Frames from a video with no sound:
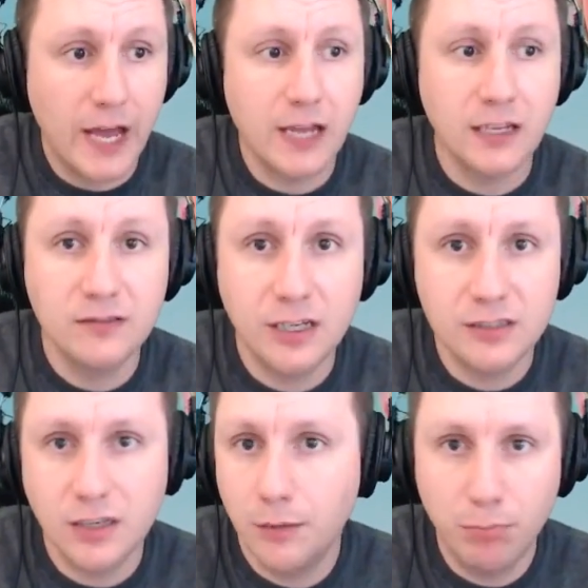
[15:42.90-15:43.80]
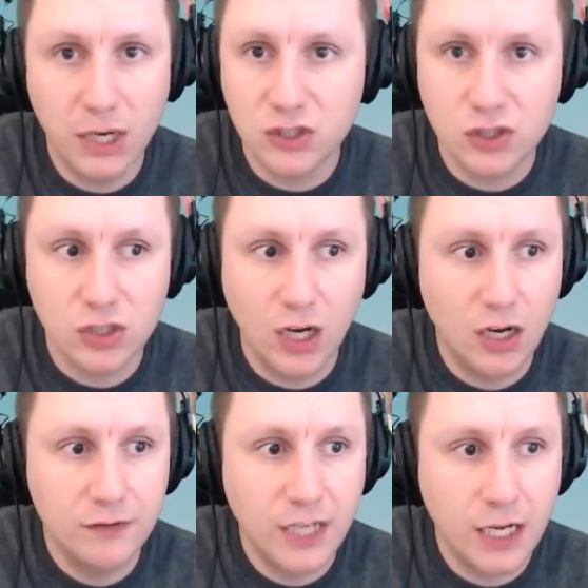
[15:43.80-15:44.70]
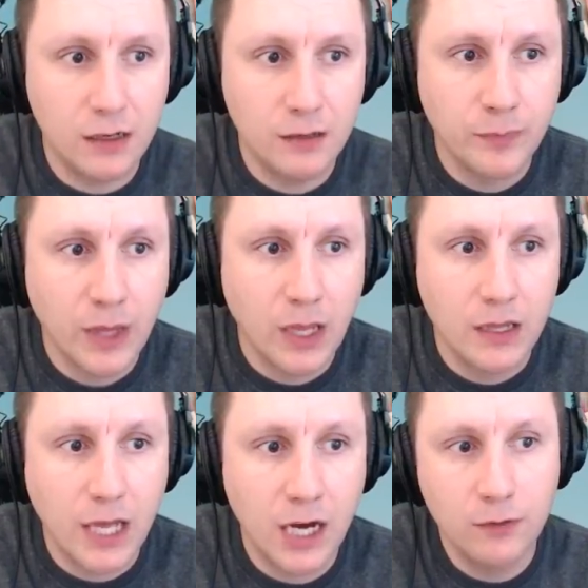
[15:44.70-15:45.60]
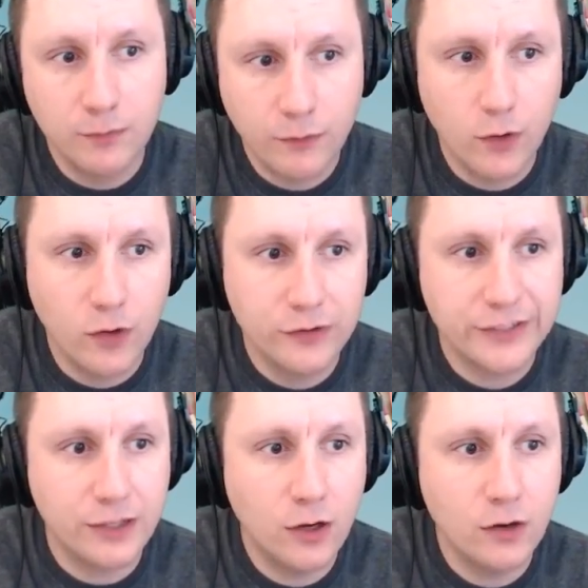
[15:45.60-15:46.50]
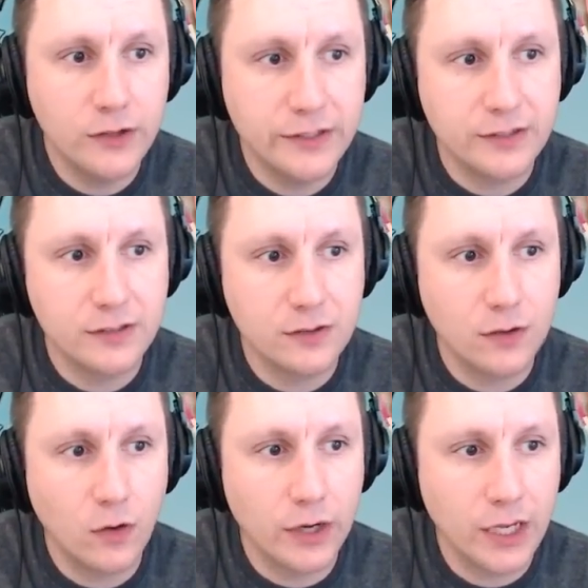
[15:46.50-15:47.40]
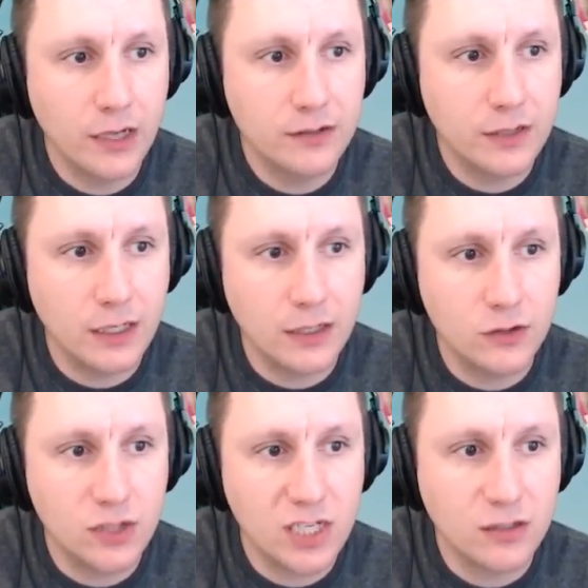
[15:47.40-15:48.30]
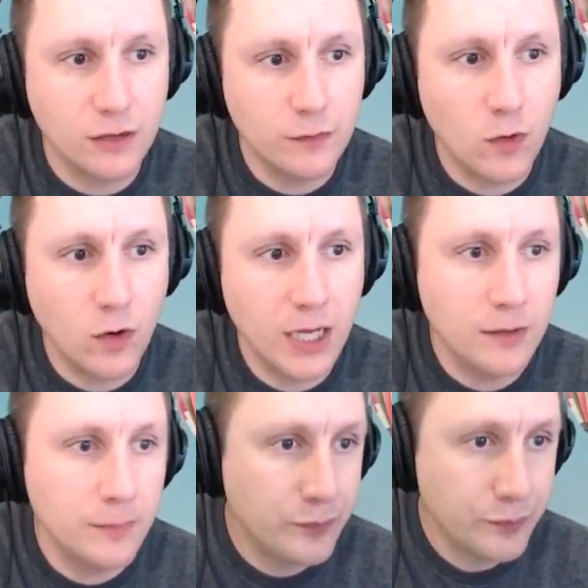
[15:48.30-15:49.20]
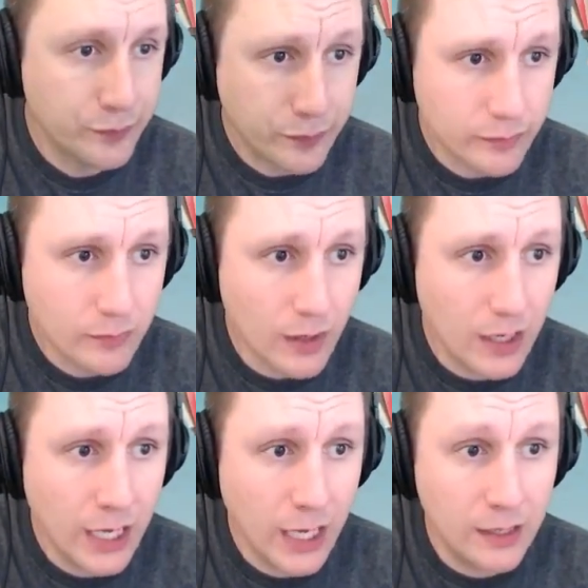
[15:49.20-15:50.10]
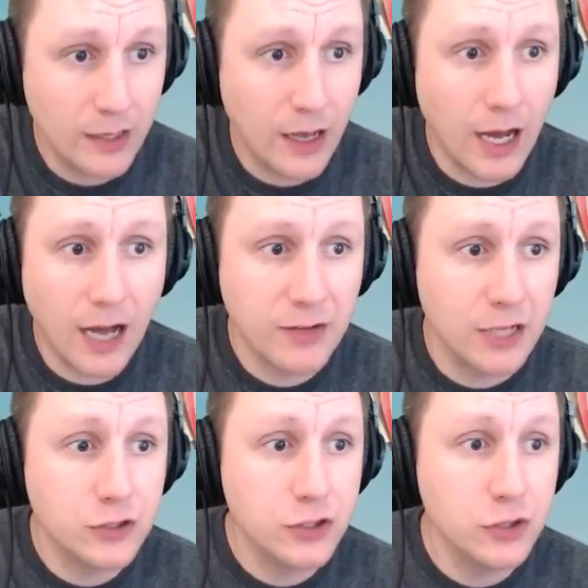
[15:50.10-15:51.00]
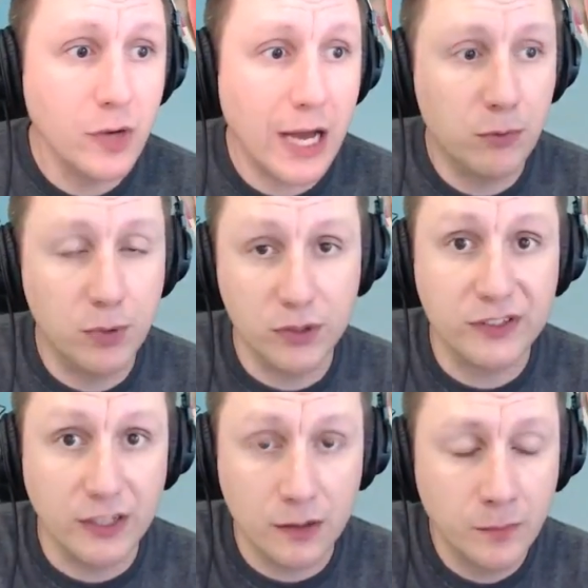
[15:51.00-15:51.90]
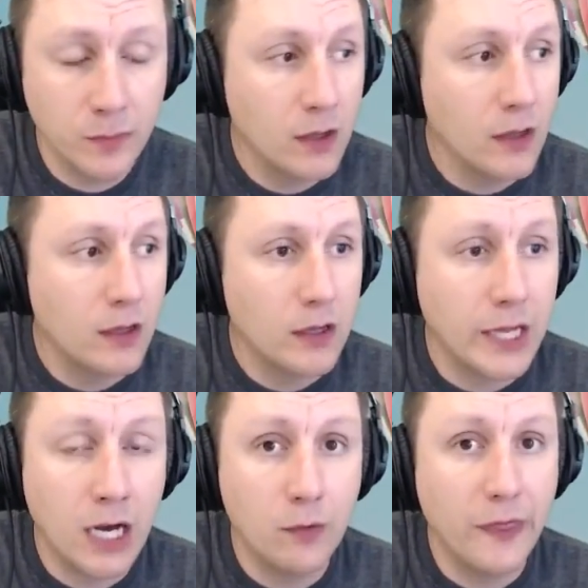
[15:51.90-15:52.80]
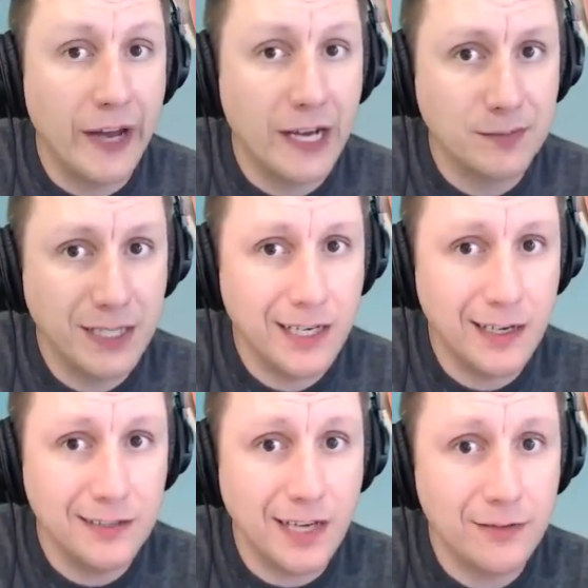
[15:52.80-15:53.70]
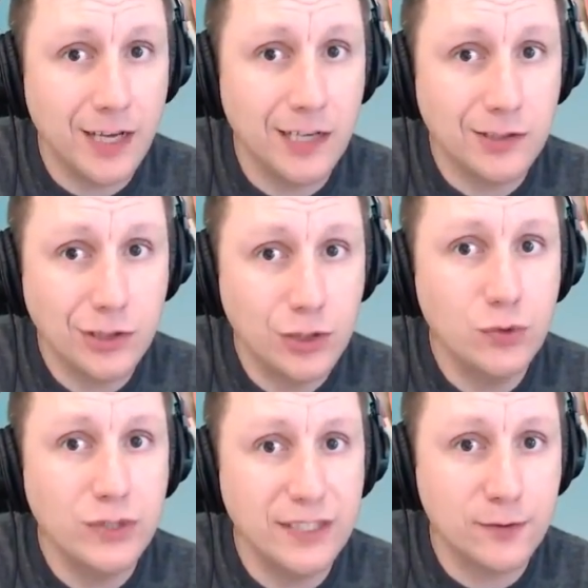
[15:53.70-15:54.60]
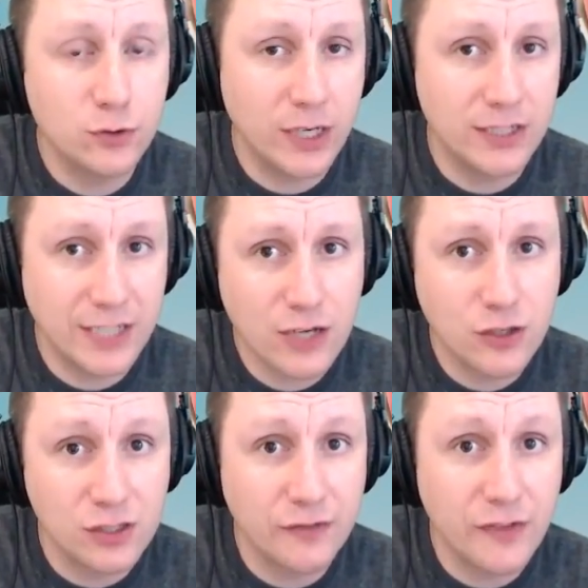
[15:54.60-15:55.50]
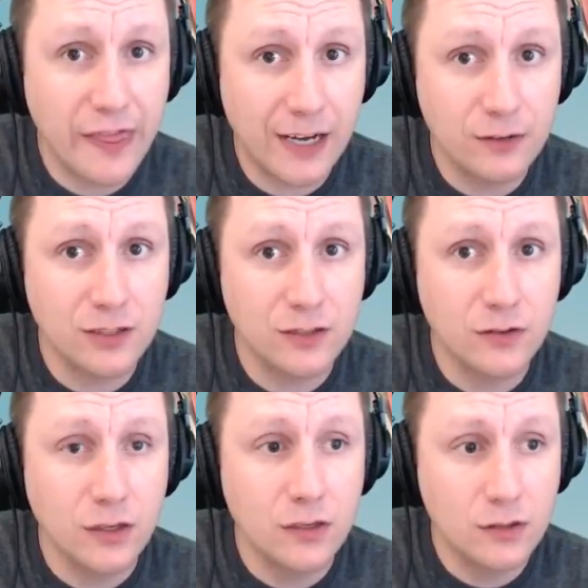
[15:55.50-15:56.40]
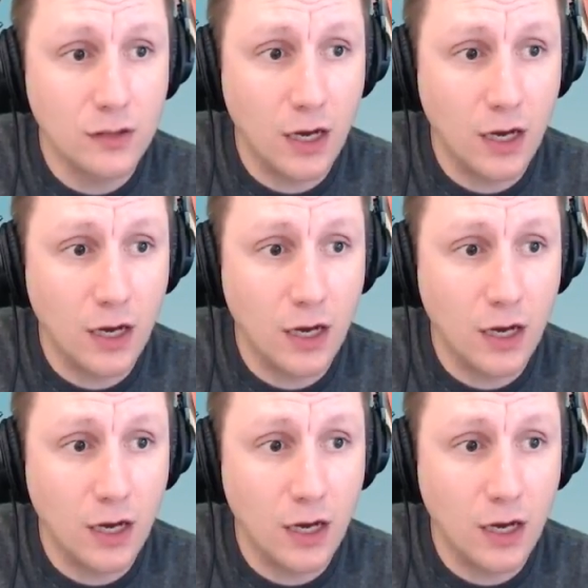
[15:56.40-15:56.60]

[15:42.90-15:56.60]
that gives us a bunch of data. Now, for those that know, this is organized in JSON format, and I've got two outputs here. Now, that's because I've got two different transactions of 1,000